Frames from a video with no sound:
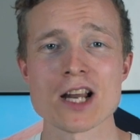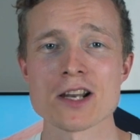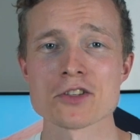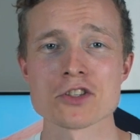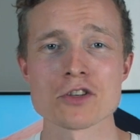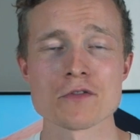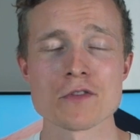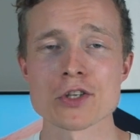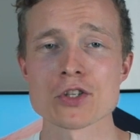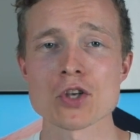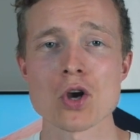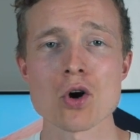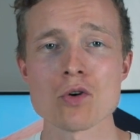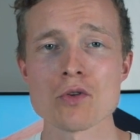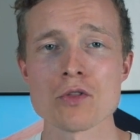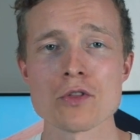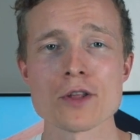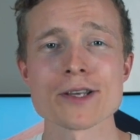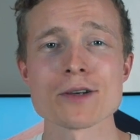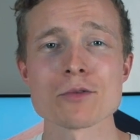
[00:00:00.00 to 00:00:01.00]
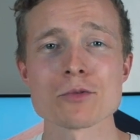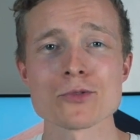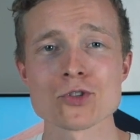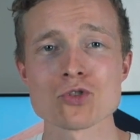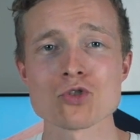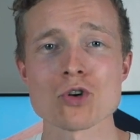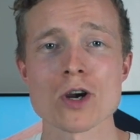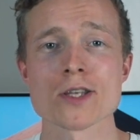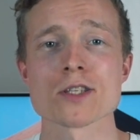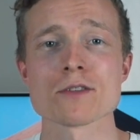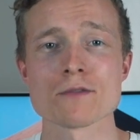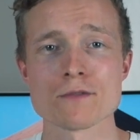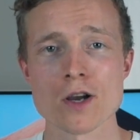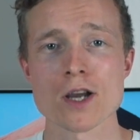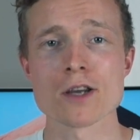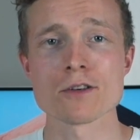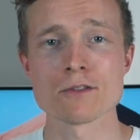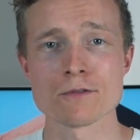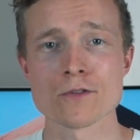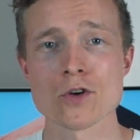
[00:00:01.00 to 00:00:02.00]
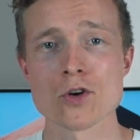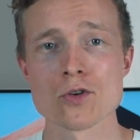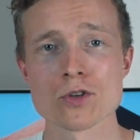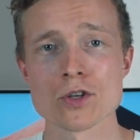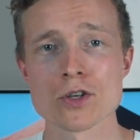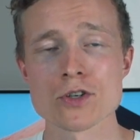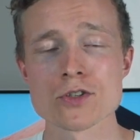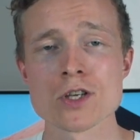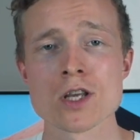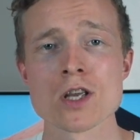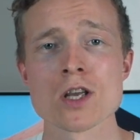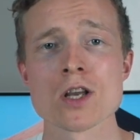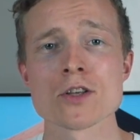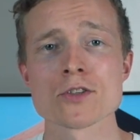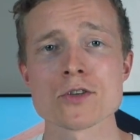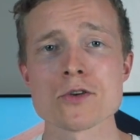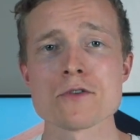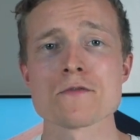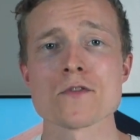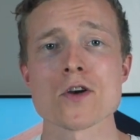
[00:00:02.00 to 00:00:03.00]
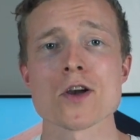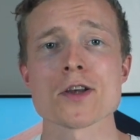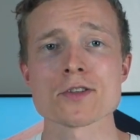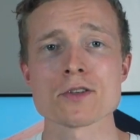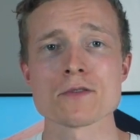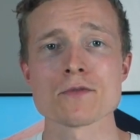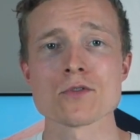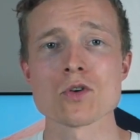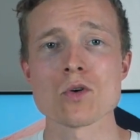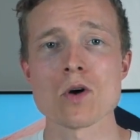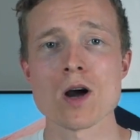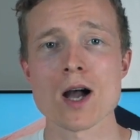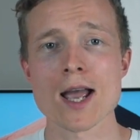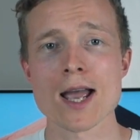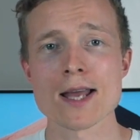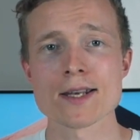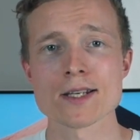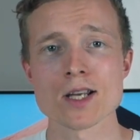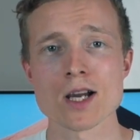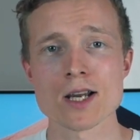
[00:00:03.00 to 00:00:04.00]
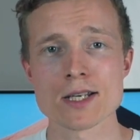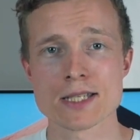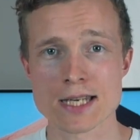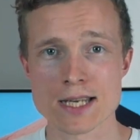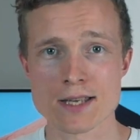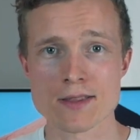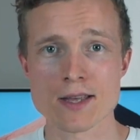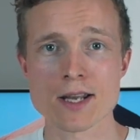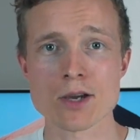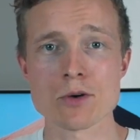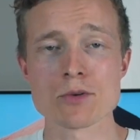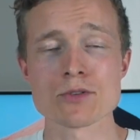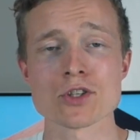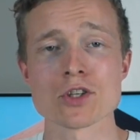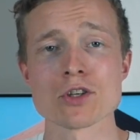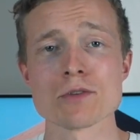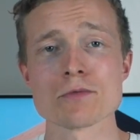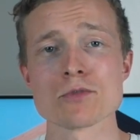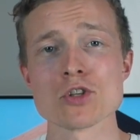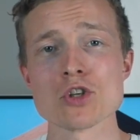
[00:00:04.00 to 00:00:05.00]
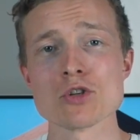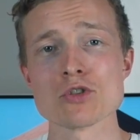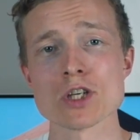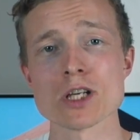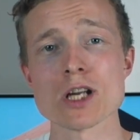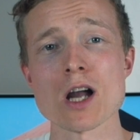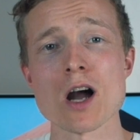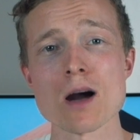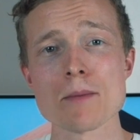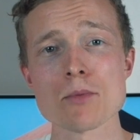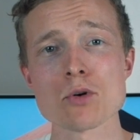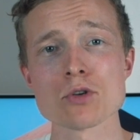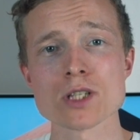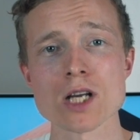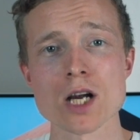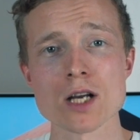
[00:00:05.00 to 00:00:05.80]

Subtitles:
challenge of this whole thing was trying to find focus. So first of all, I had an idea that I was going to use a cardboard